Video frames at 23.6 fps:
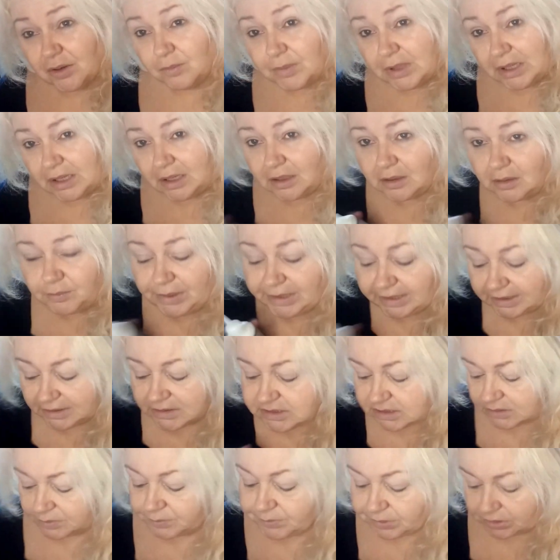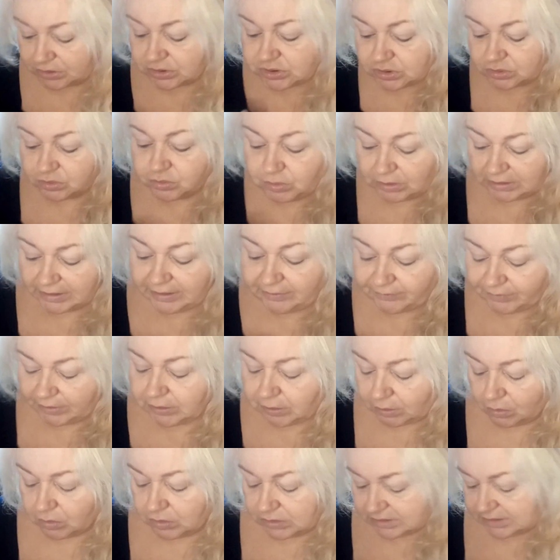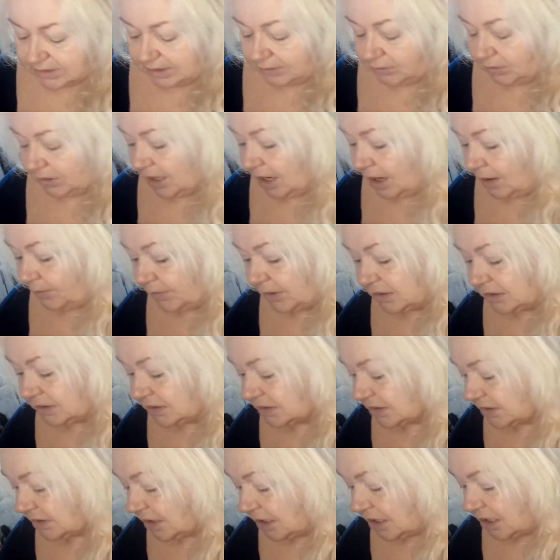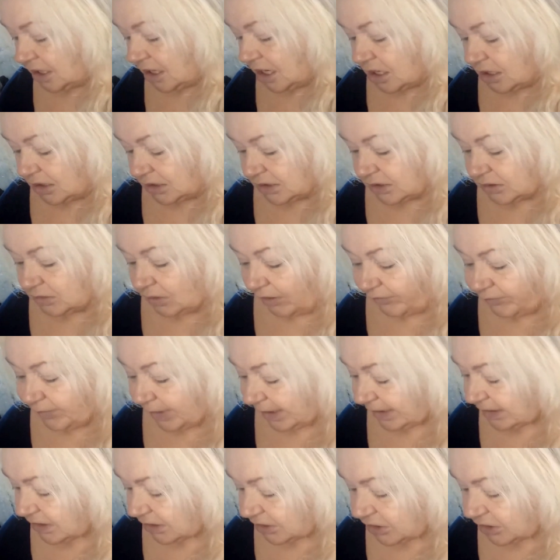up a little bit, but we'll give it a go and see what happens. So I've mixed